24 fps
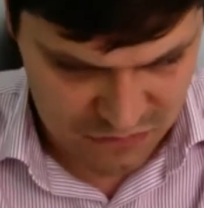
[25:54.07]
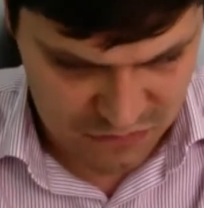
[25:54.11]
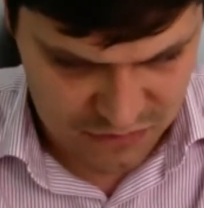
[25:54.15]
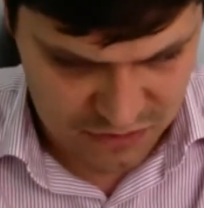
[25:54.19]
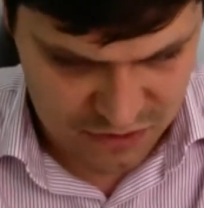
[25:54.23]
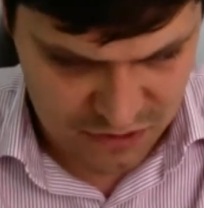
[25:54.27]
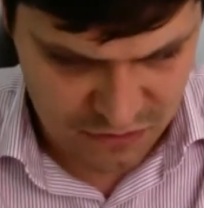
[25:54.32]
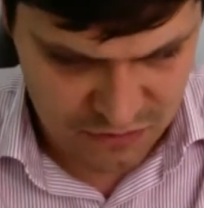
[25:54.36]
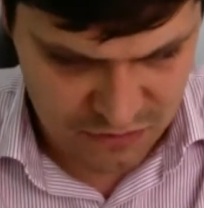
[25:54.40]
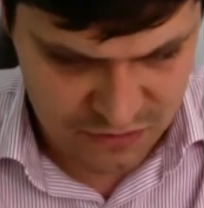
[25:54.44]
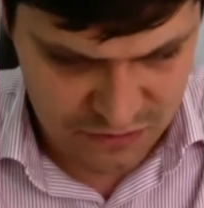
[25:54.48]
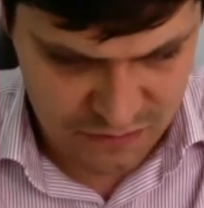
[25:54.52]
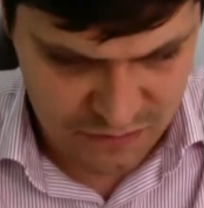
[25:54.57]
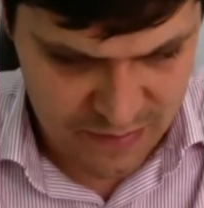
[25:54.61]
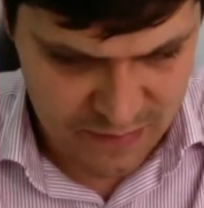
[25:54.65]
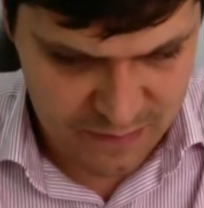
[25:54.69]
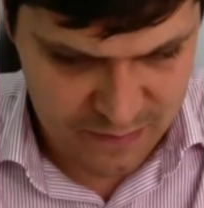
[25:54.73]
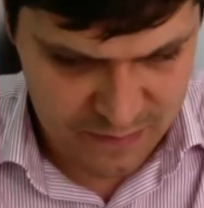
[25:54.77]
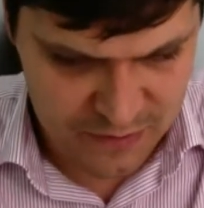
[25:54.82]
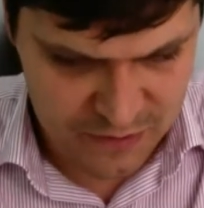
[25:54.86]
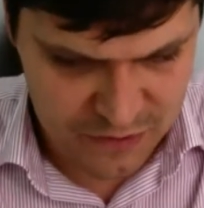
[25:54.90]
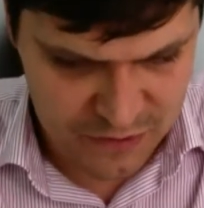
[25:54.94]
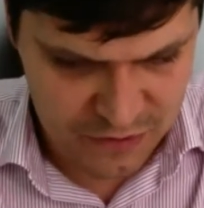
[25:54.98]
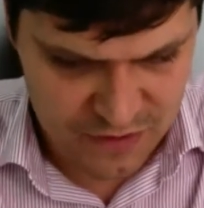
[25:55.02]
Don't
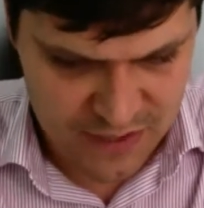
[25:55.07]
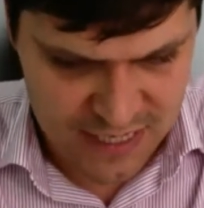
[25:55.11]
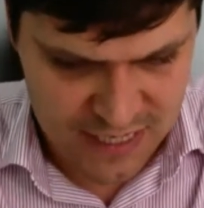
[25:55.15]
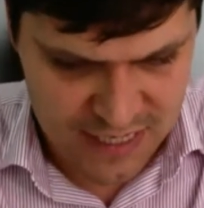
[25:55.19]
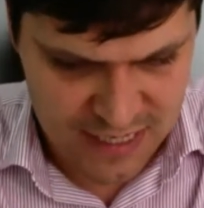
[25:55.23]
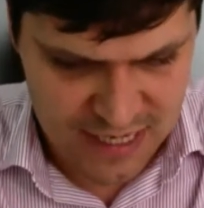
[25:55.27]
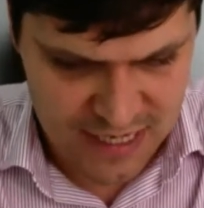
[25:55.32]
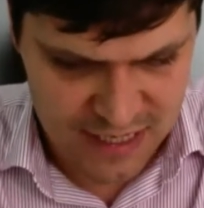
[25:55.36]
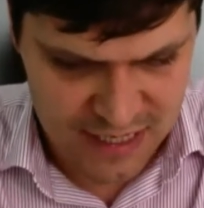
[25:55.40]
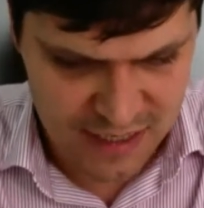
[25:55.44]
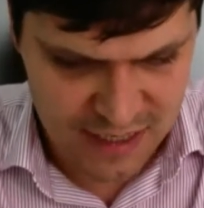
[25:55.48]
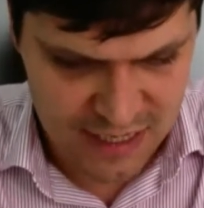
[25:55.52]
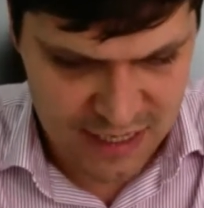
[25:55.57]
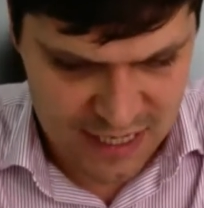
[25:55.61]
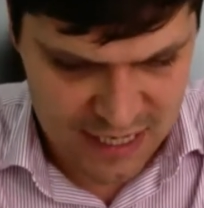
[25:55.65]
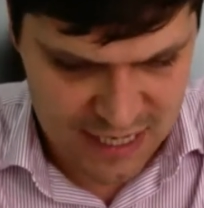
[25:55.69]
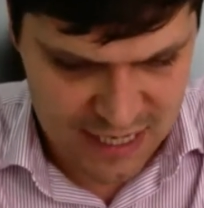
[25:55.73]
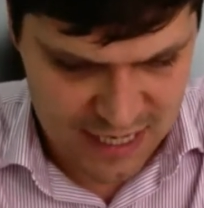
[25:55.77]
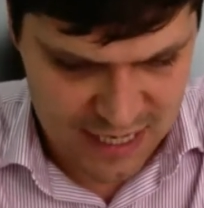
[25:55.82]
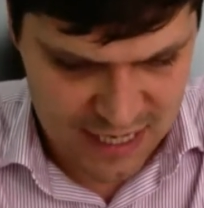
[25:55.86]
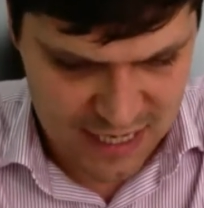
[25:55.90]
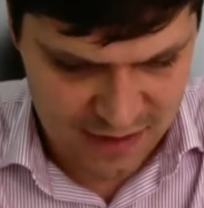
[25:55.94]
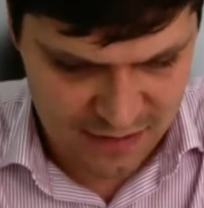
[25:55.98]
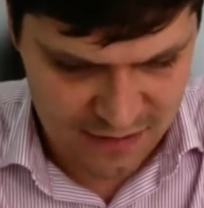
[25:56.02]
remember doing any
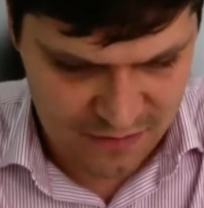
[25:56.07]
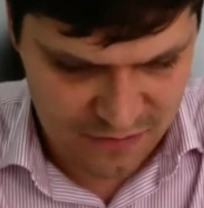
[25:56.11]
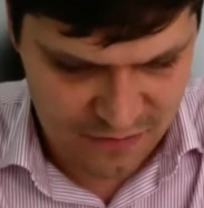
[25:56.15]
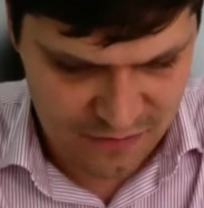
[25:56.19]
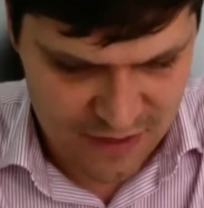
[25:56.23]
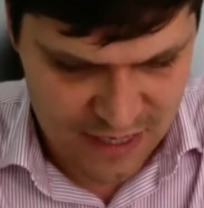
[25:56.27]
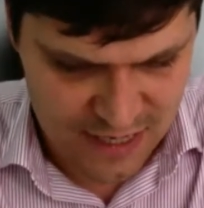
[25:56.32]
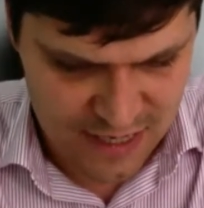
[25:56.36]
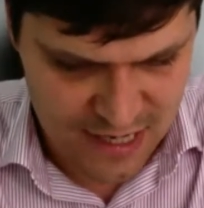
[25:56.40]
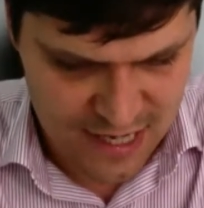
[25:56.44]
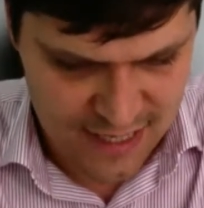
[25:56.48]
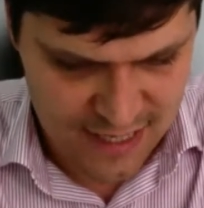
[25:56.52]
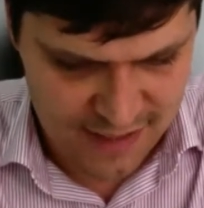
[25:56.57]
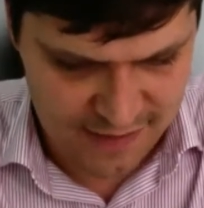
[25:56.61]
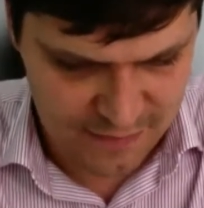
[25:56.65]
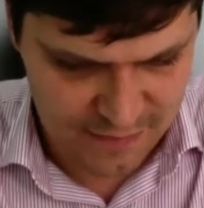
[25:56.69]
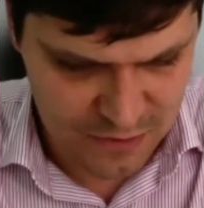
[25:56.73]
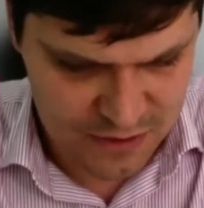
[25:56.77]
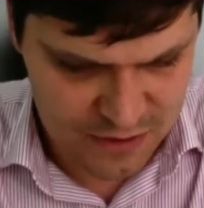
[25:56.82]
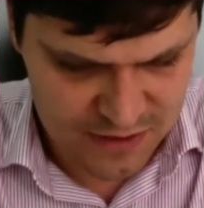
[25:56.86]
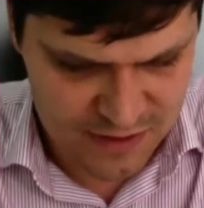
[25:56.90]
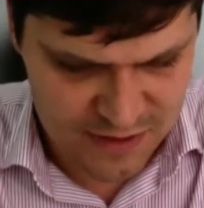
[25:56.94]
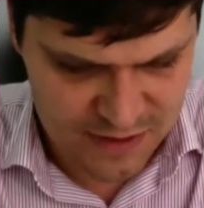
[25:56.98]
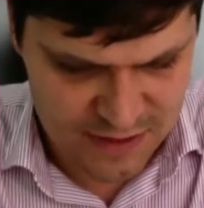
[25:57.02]
838.
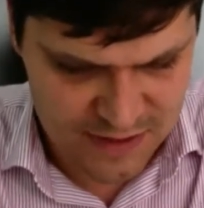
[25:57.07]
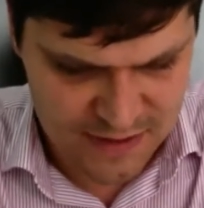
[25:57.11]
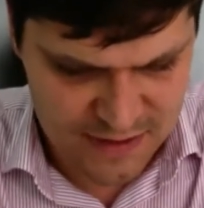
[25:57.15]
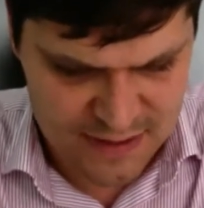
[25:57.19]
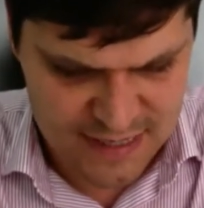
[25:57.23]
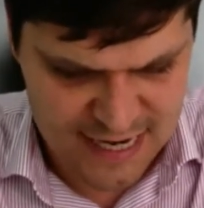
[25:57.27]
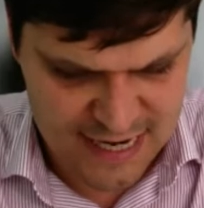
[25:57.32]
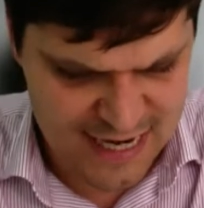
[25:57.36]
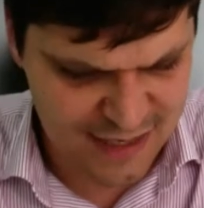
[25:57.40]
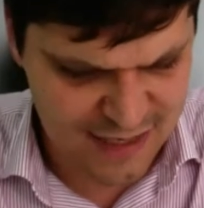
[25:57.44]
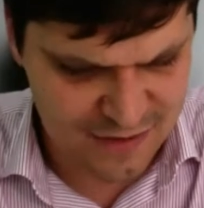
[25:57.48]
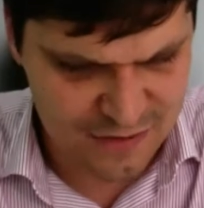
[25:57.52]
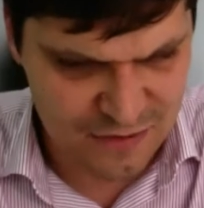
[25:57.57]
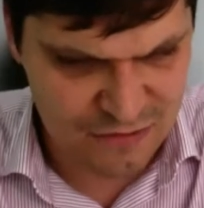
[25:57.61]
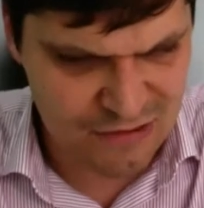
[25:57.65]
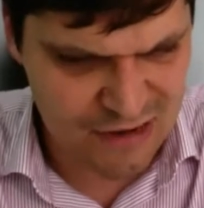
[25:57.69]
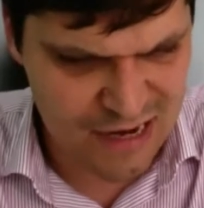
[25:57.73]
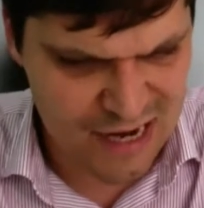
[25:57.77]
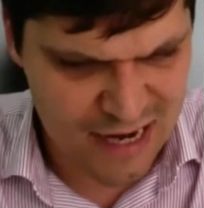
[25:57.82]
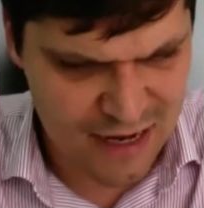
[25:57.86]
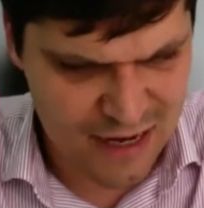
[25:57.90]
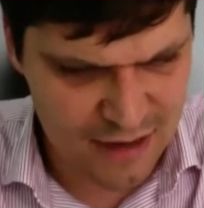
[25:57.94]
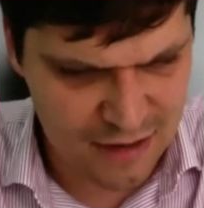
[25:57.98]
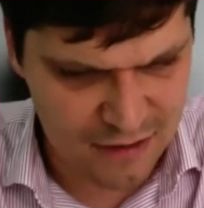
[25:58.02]
What's an
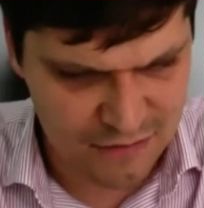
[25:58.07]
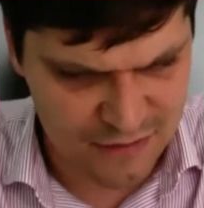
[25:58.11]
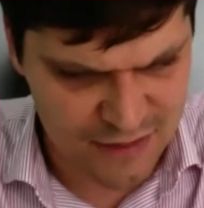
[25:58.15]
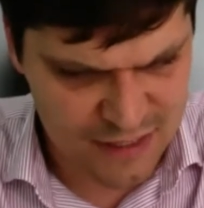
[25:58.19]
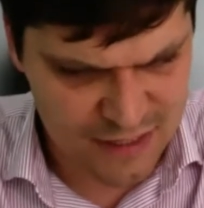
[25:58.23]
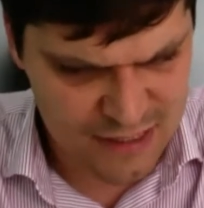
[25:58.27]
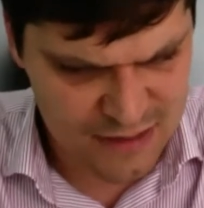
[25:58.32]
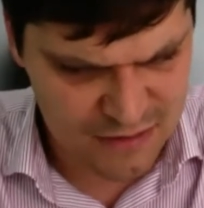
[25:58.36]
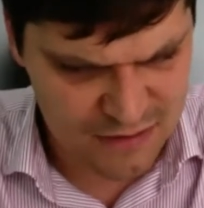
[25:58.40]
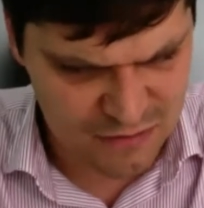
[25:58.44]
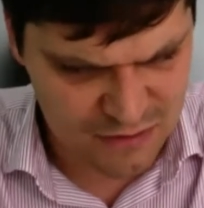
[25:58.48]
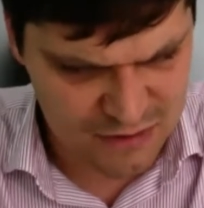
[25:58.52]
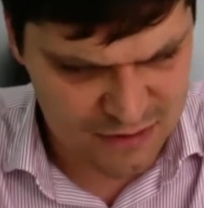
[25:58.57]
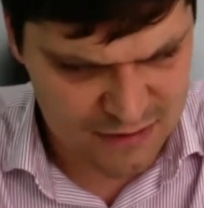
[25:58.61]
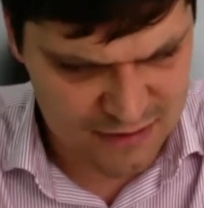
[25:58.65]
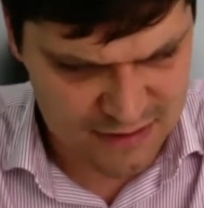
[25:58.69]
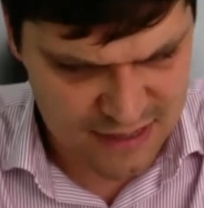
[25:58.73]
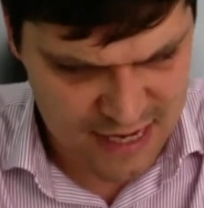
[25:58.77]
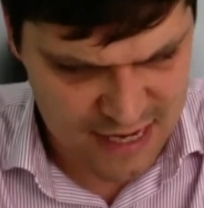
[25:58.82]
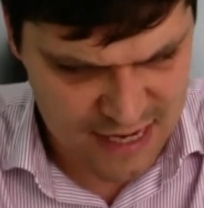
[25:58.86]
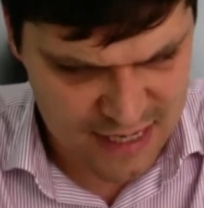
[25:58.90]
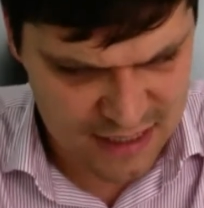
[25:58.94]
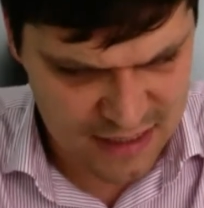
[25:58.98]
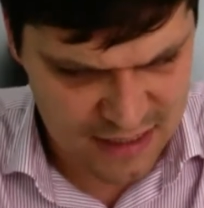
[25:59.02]
838 visa? What's
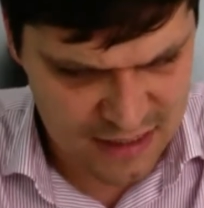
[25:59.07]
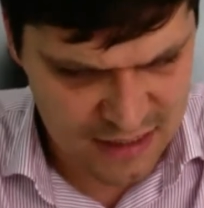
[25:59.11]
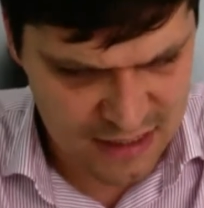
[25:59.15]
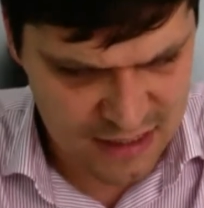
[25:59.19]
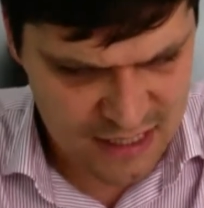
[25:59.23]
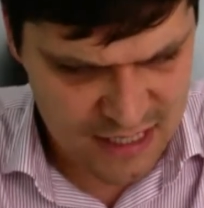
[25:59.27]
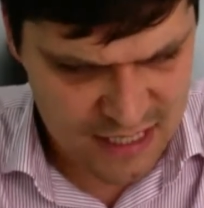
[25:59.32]
that?